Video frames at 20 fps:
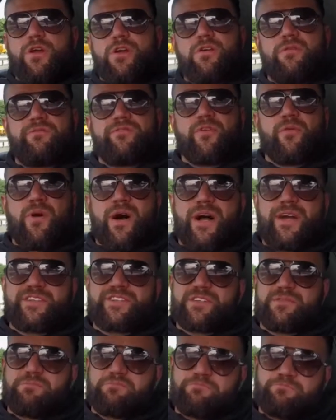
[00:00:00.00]
Comfort
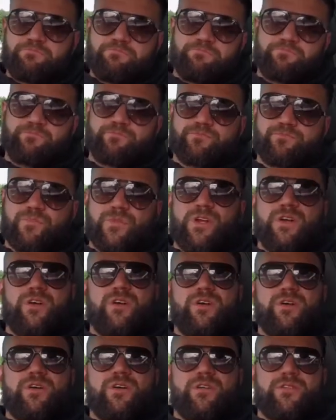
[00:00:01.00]
wise,
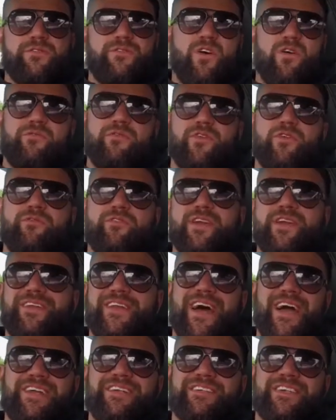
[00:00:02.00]
the Volvo
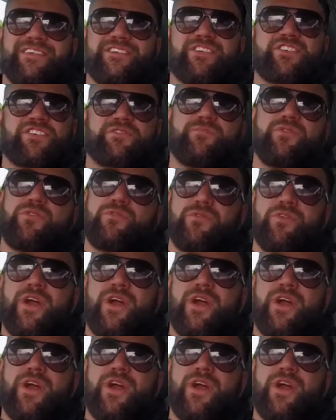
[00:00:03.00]
V90 is a smooth